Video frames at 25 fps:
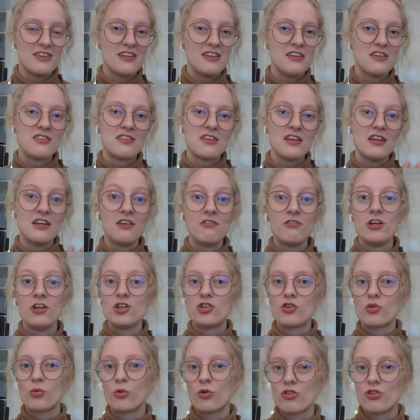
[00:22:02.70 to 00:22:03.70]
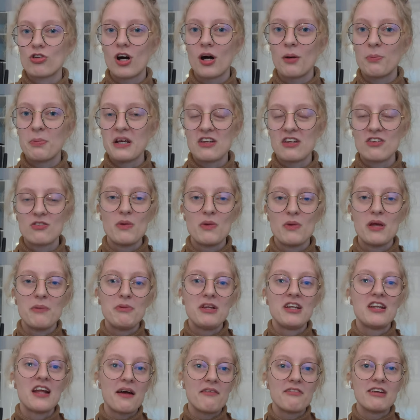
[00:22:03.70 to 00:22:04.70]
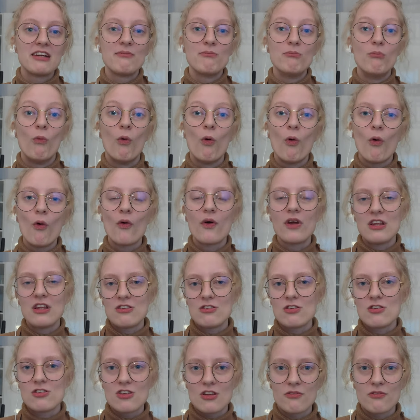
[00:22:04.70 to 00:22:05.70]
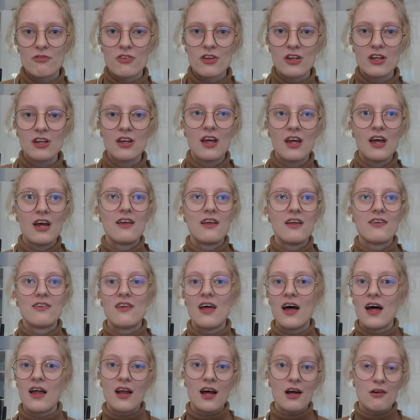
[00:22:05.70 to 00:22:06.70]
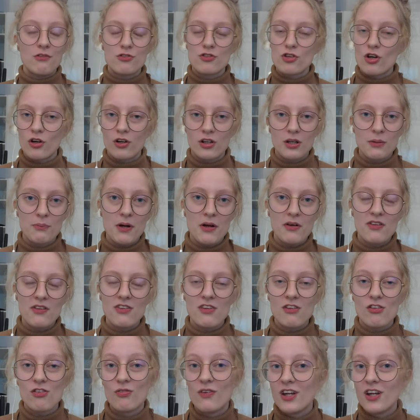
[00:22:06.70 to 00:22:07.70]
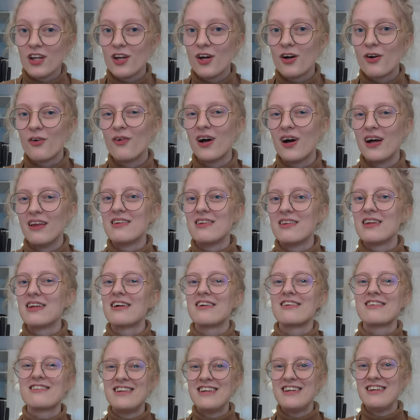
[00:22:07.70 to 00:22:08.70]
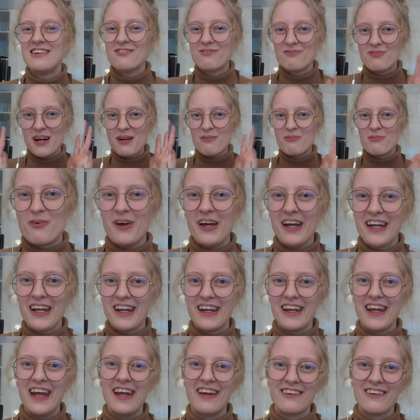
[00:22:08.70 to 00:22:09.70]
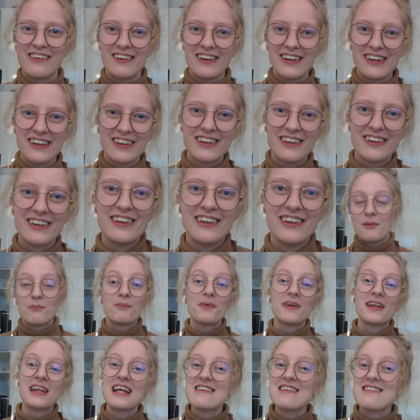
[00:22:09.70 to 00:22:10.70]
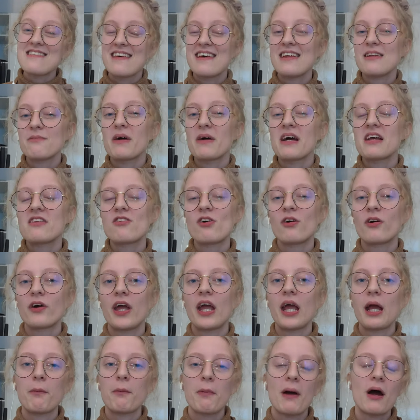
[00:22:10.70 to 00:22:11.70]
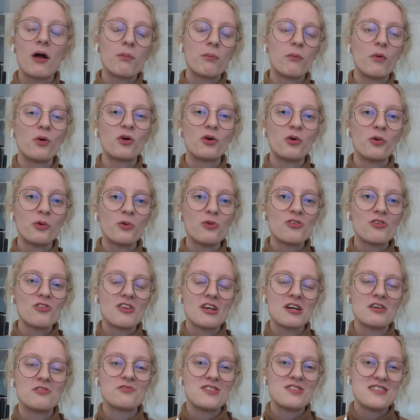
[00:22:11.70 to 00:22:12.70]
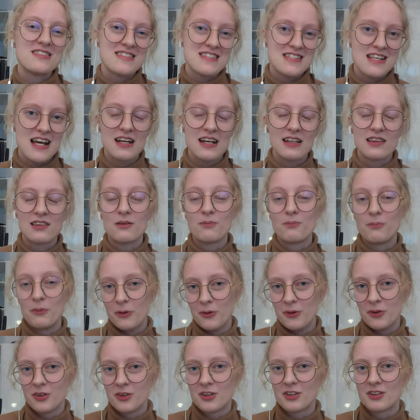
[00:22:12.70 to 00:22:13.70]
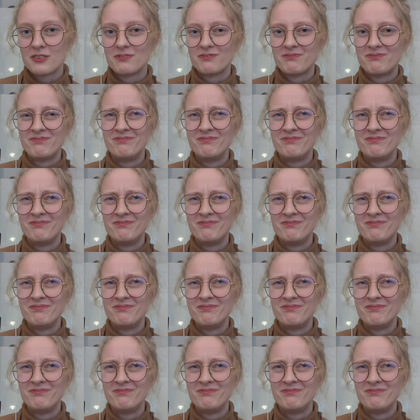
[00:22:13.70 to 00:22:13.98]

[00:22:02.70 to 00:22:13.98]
on these individual topics, maybe diving more into something that I've talked about in this video, and then I'll see if my brain can handle it. But let's end by talking about more cool stuff inside the bird.